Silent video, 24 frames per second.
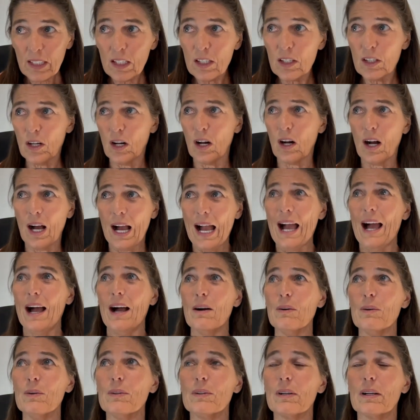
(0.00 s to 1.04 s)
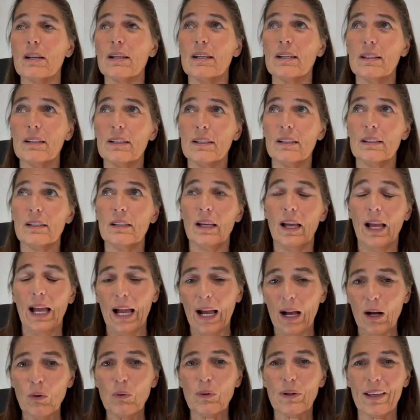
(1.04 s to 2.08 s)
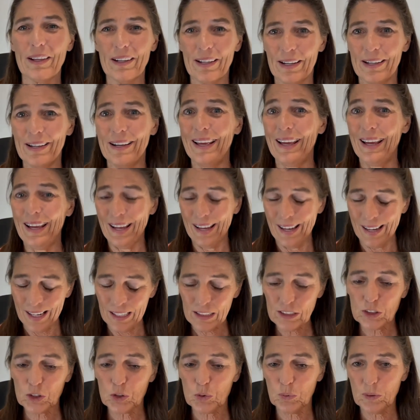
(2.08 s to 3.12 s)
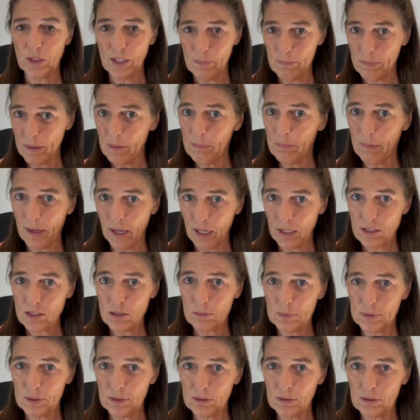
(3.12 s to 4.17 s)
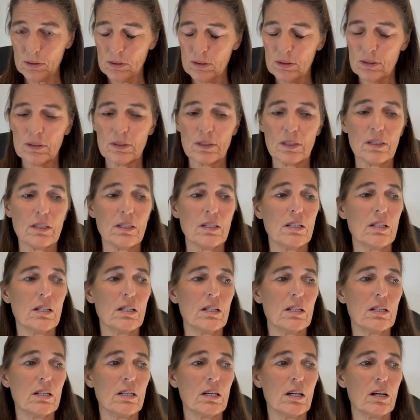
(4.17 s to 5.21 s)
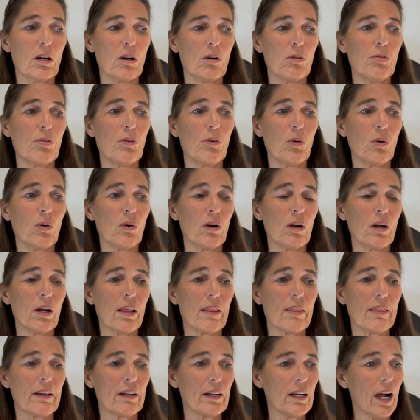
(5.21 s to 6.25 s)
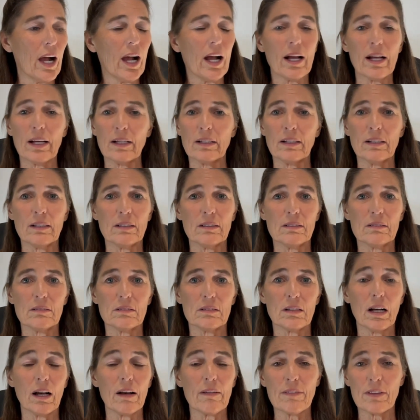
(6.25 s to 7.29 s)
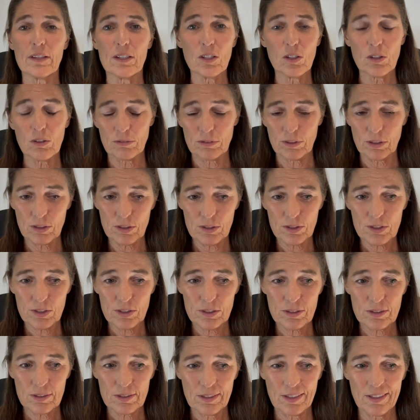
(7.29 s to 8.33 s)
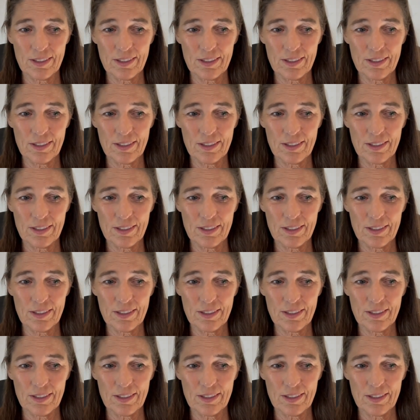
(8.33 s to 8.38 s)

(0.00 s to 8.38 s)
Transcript: You know, how, how can it actually be possible for the God of the universe